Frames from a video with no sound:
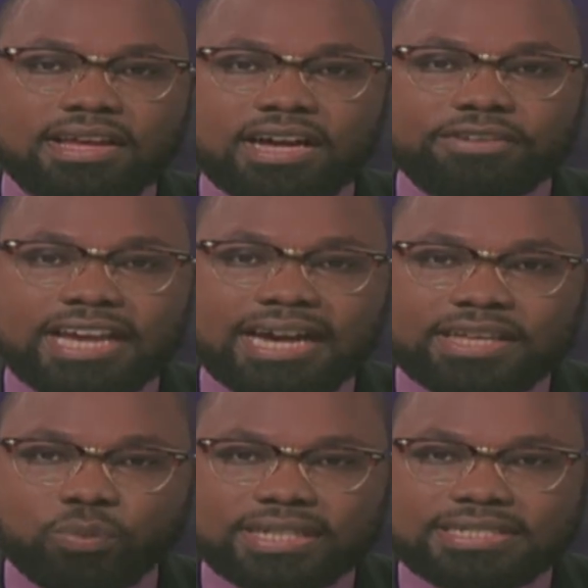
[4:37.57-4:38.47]
of a high
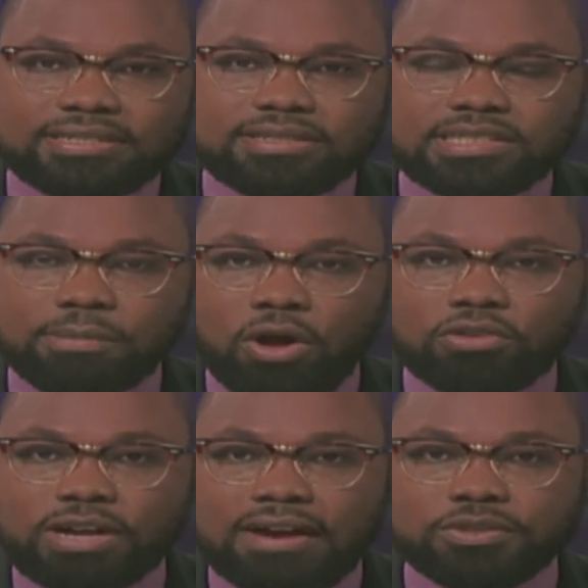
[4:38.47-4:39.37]
wind and small
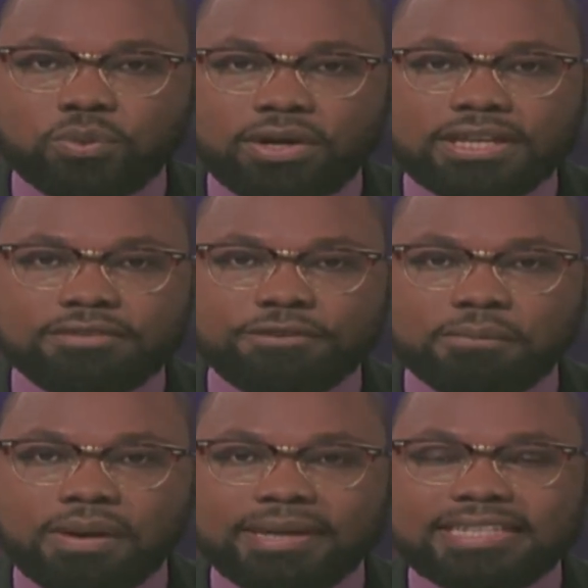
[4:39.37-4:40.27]
craft warning for
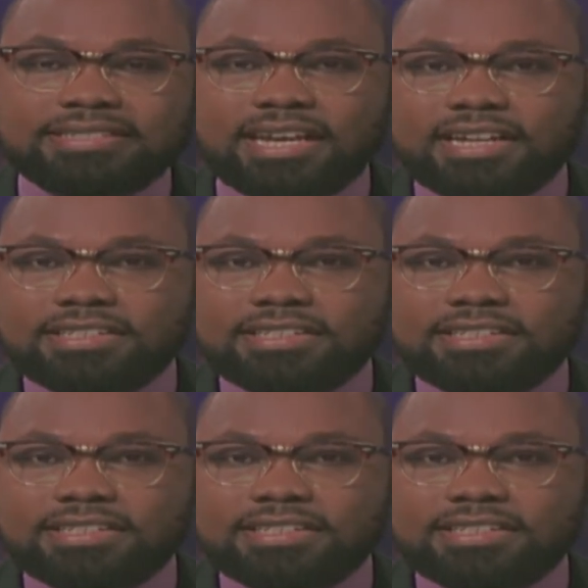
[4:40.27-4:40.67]
Barbados